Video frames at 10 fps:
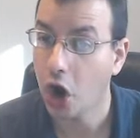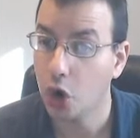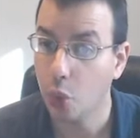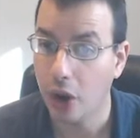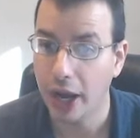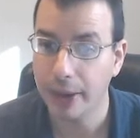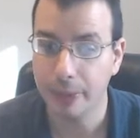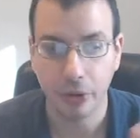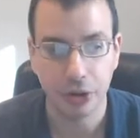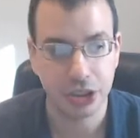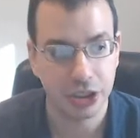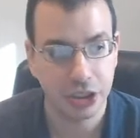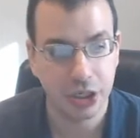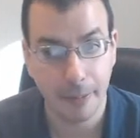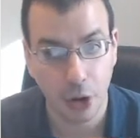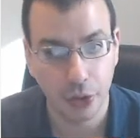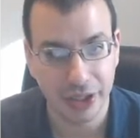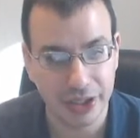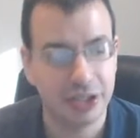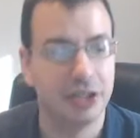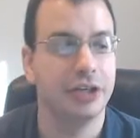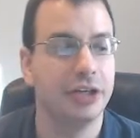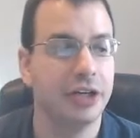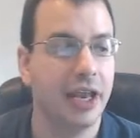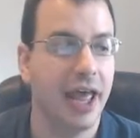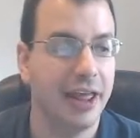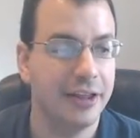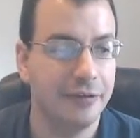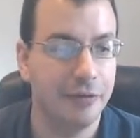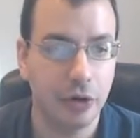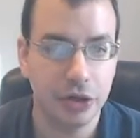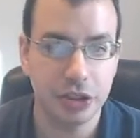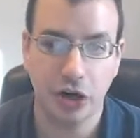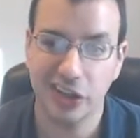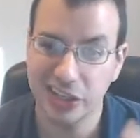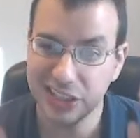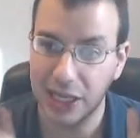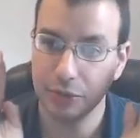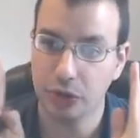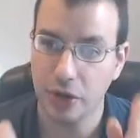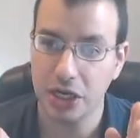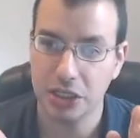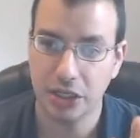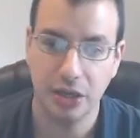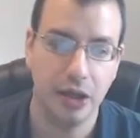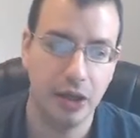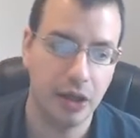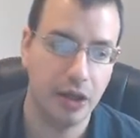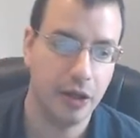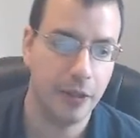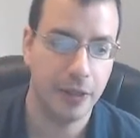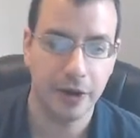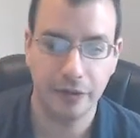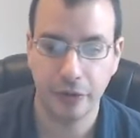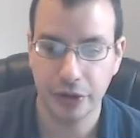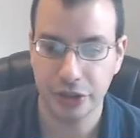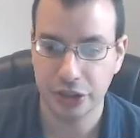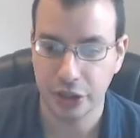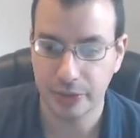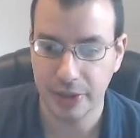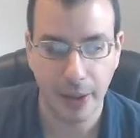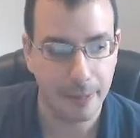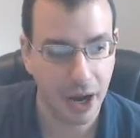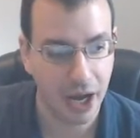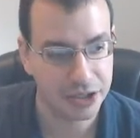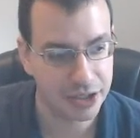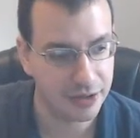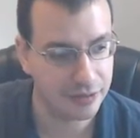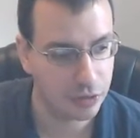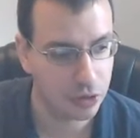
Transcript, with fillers: ry portion component, and the force are in the same direction. Therefore, this is going to be positive.